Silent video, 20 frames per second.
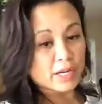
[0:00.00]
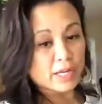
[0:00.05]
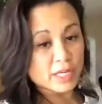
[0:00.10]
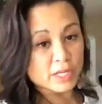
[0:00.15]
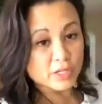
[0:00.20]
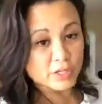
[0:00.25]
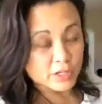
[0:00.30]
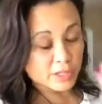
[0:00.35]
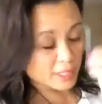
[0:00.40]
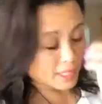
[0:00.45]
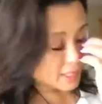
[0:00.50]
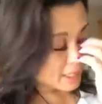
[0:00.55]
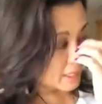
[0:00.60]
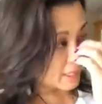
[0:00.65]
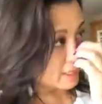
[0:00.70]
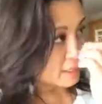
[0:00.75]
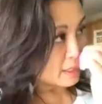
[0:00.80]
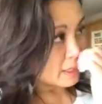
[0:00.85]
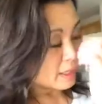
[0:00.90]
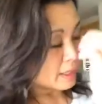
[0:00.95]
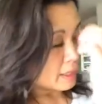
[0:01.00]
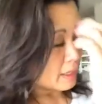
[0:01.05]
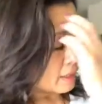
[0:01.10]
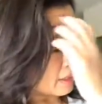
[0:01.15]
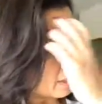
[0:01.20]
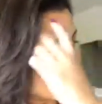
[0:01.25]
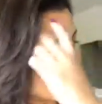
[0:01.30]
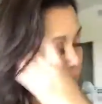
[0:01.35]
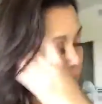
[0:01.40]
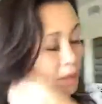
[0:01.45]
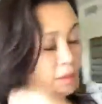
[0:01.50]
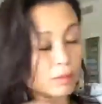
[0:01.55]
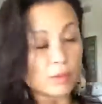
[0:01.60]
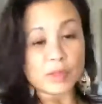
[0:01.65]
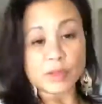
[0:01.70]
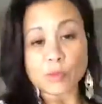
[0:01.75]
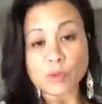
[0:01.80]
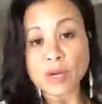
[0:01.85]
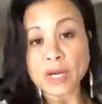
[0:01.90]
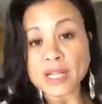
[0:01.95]
each day with
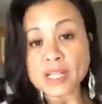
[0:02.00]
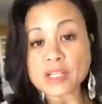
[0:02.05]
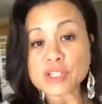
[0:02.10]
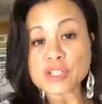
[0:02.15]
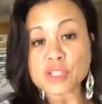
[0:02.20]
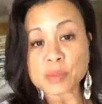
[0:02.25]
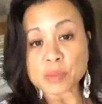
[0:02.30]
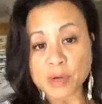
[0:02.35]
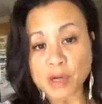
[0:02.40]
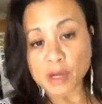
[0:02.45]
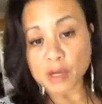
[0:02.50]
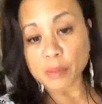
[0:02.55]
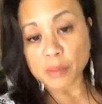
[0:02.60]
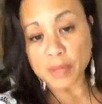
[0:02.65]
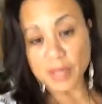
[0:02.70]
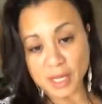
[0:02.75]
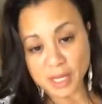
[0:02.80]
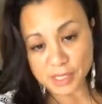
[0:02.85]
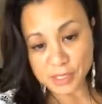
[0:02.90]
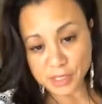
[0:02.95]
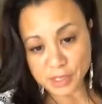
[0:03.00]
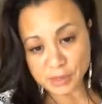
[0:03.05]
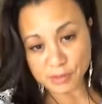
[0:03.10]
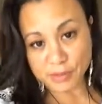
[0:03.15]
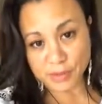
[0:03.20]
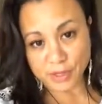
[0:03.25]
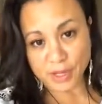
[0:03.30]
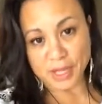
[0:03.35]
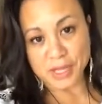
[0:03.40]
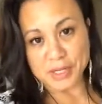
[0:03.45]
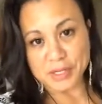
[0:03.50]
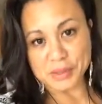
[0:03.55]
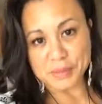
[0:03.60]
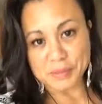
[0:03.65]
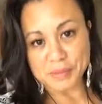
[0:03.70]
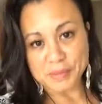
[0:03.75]
one small positive thought.